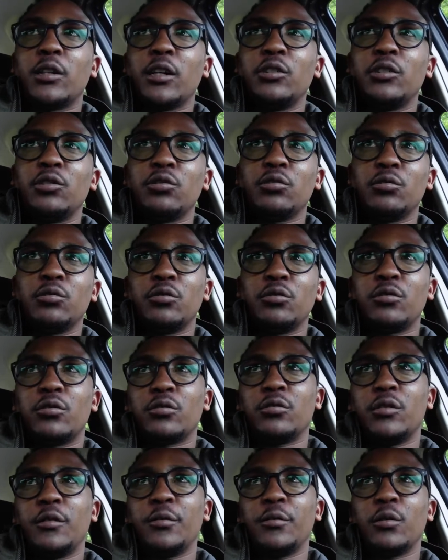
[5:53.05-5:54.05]
issue. It's
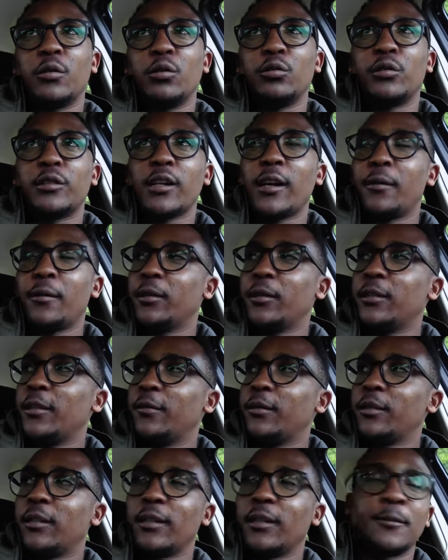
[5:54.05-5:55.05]
difficult time and
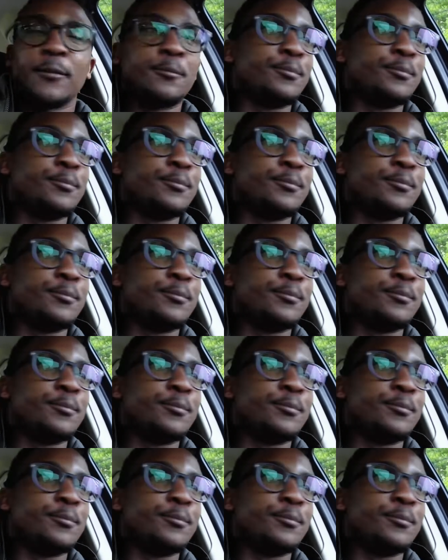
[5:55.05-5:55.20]
everything